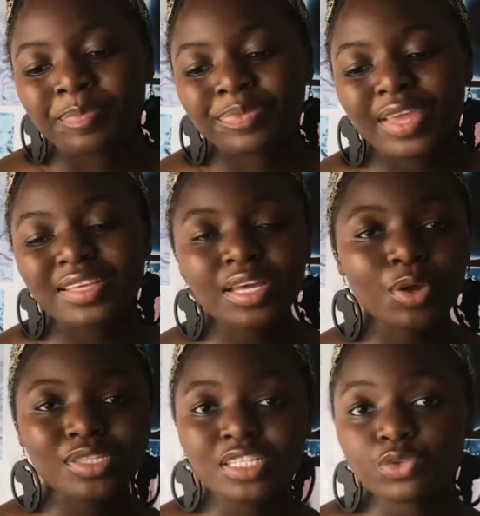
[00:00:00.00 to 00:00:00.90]
As a
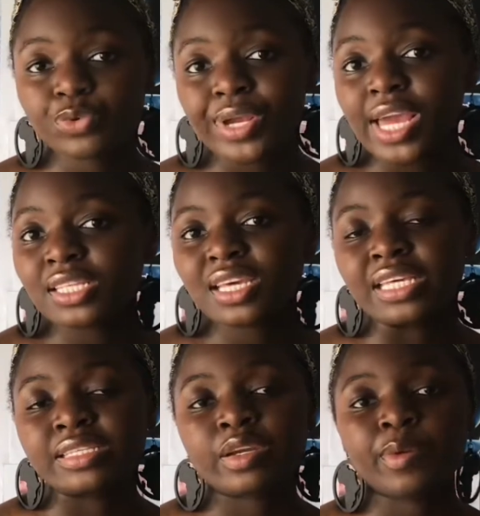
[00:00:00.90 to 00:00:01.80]
content creator,
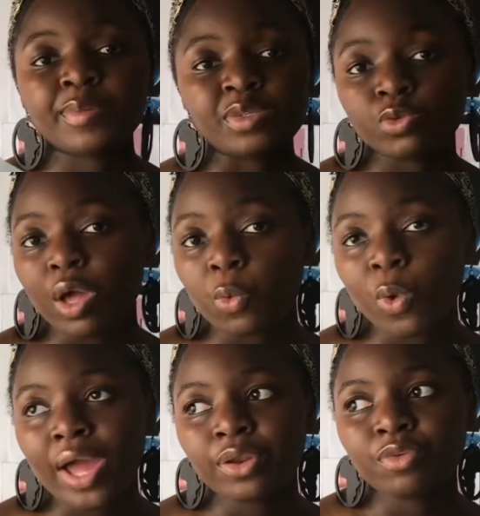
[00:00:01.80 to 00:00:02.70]
Instagram is
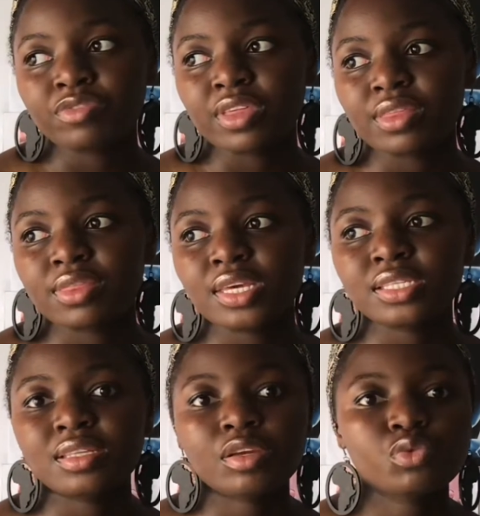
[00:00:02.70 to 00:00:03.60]
one of the
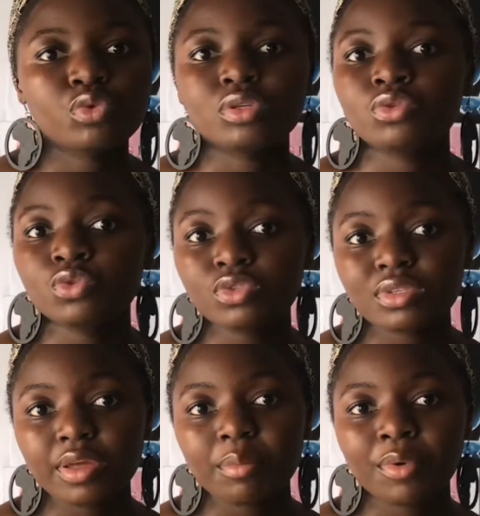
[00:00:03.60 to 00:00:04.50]
things that we use
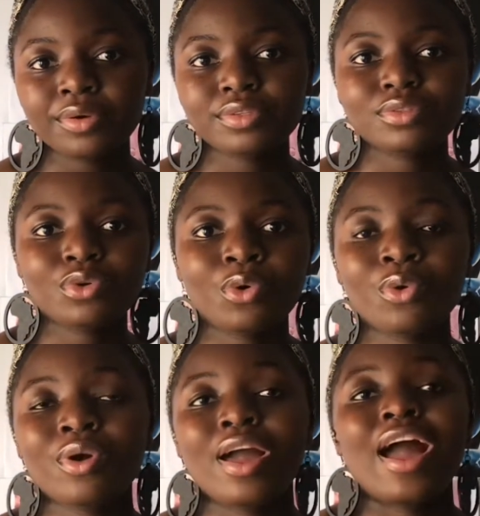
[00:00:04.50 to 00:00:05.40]
the most, so
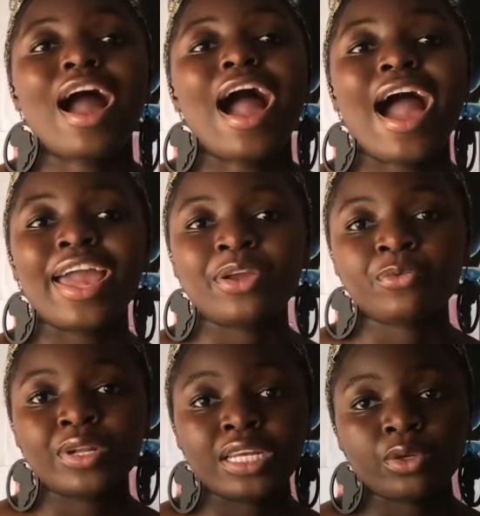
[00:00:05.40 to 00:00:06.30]
I
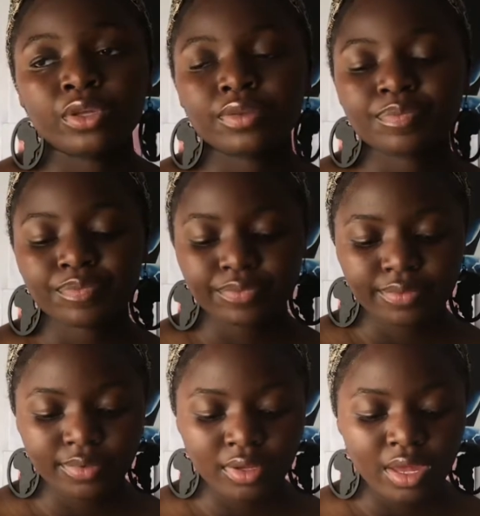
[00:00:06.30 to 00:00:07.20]
really
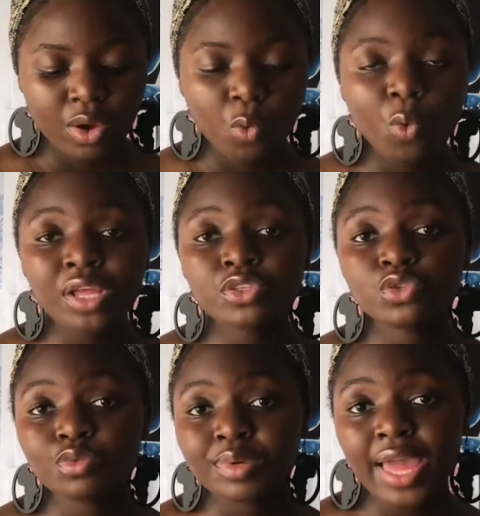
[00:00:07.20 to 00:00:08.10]
want
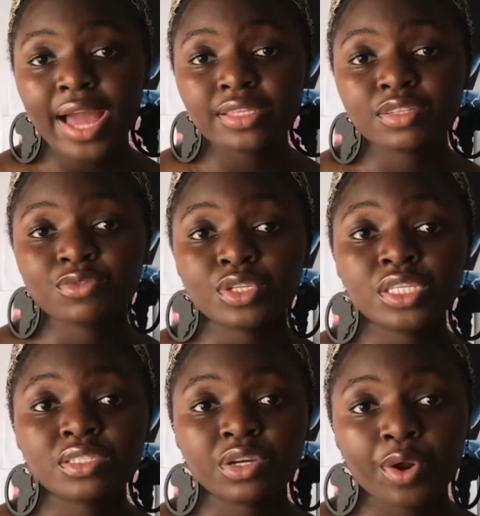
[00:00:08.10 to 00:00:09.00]
to be active on
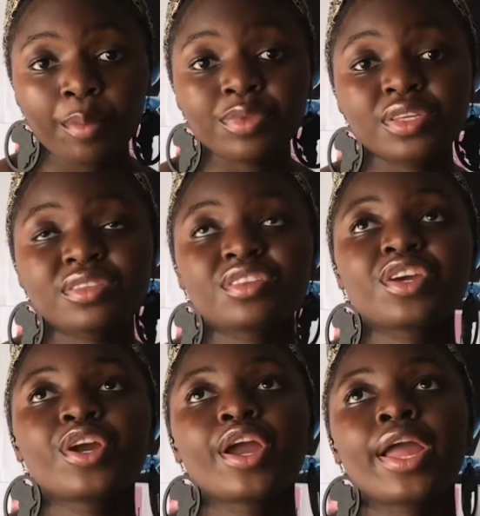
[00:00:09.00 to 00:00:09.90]
Instagram this
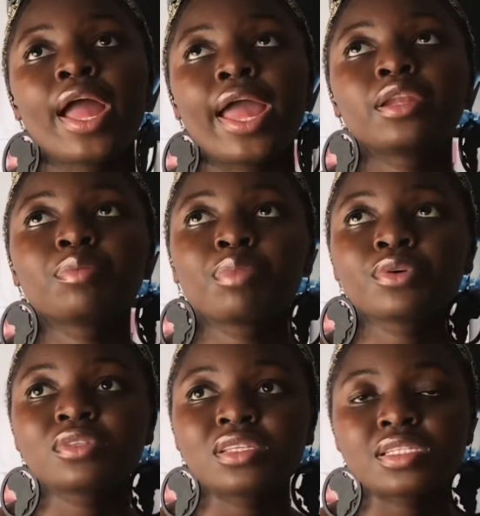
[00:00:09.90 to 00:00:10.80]
year and
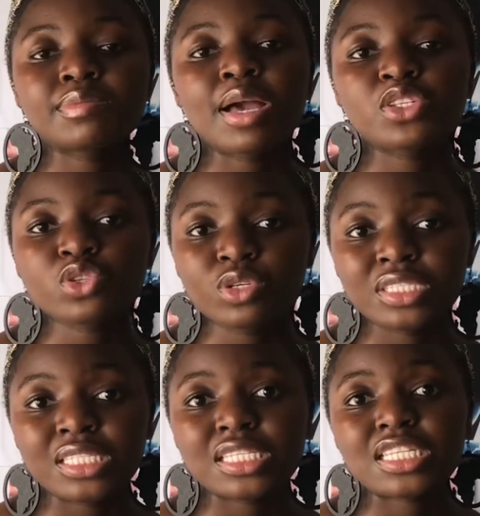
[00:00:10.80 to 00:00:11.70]
post as much
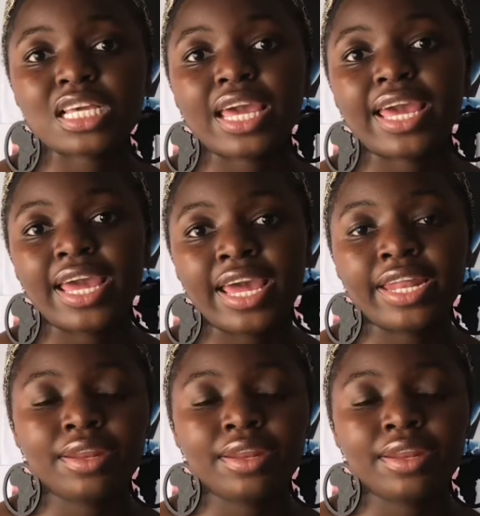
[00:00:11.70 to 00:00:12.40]
content as I can,